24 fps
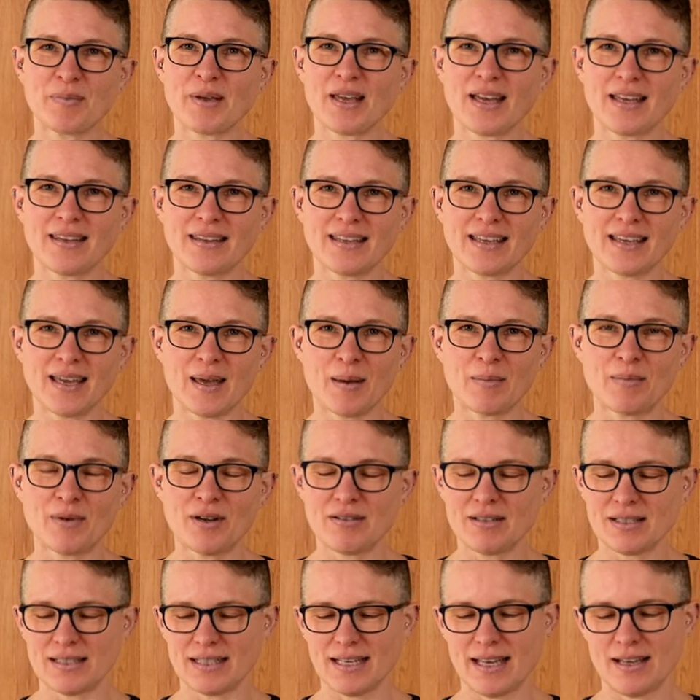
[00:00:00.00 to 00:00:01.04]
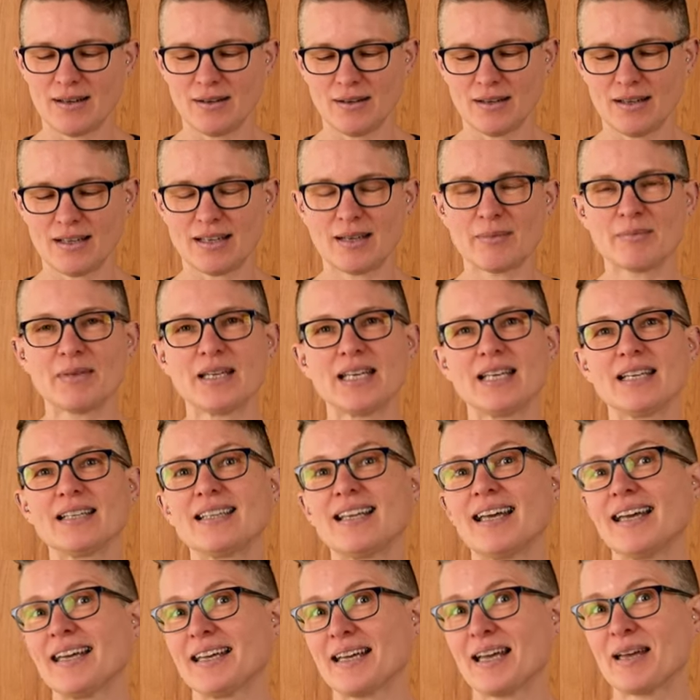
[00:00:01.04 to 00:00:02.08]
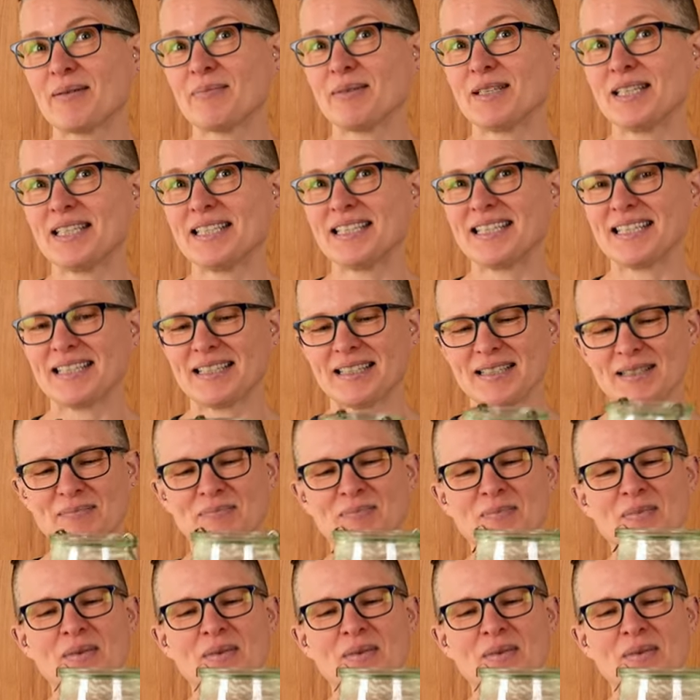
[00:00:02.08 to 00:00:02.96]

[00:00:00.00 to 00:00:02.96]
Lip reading: behind the camera is now looking at me like I'm an idiot.